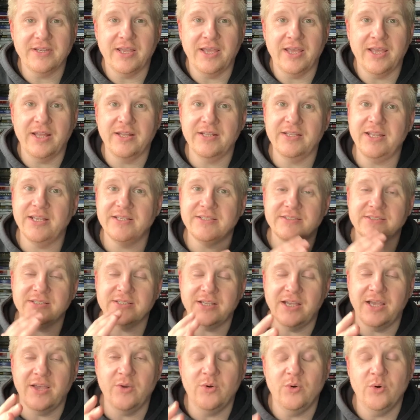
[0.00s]
and yes,
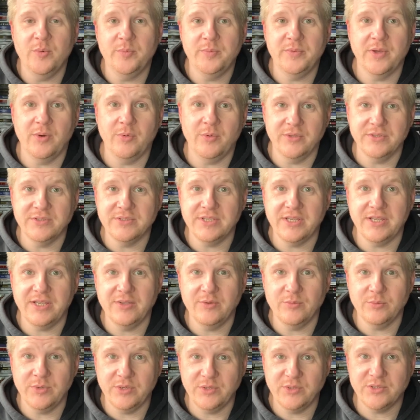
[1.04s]
I hope that one day
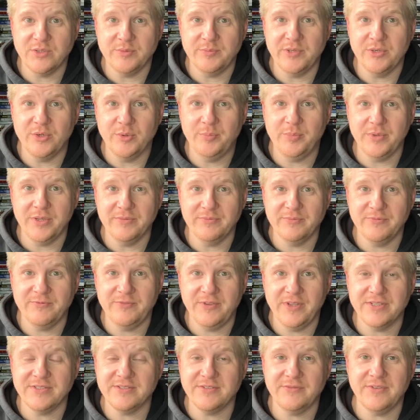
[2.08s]
we shall meet up
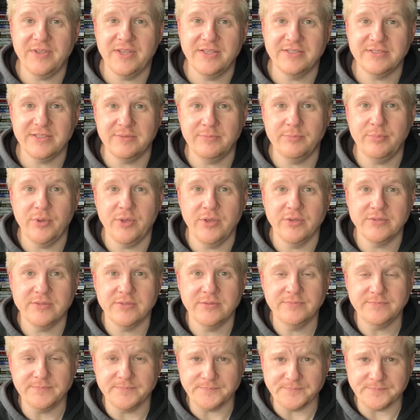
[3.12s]
face to face in
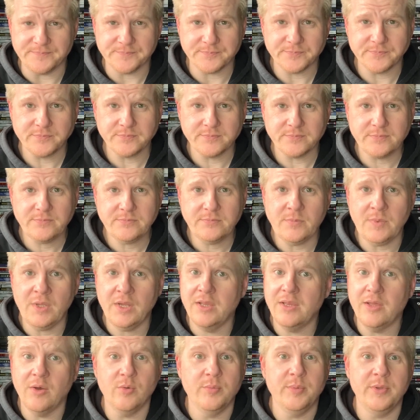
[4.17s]
person.
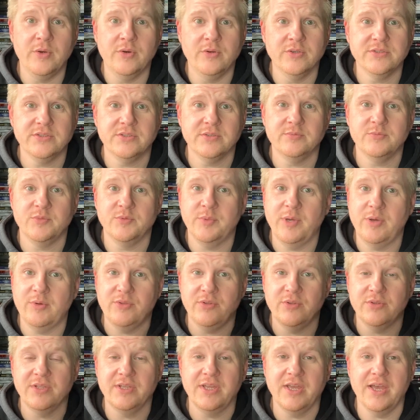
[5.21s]
That would be awesome. We met with the
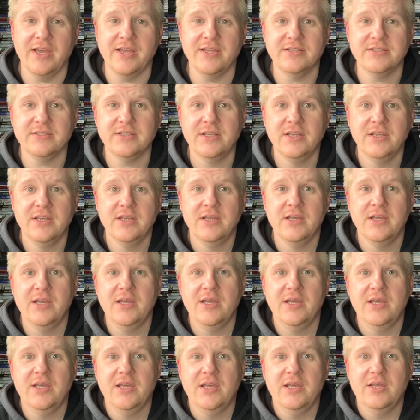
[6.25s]
other guys.
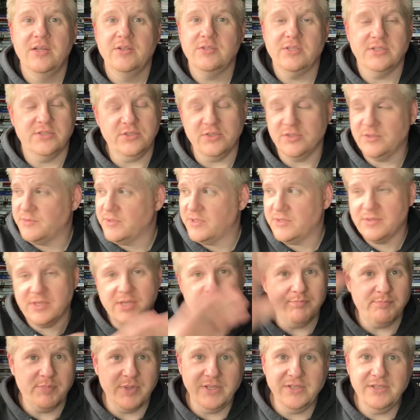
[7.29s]
Just, just
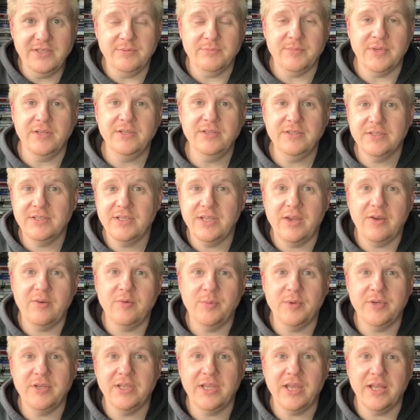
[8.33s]
keep building it, man. Get
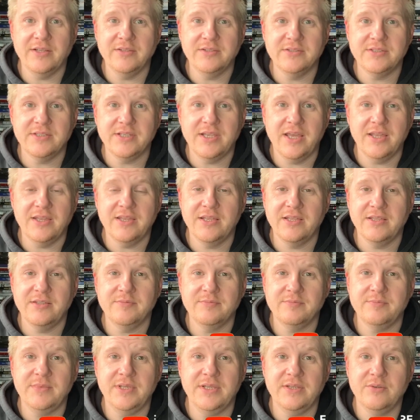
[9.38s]
everybody getting together,
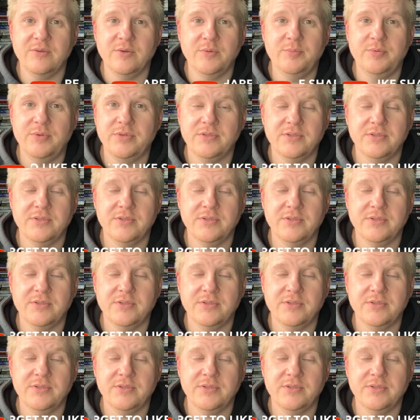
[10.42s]
meeting up.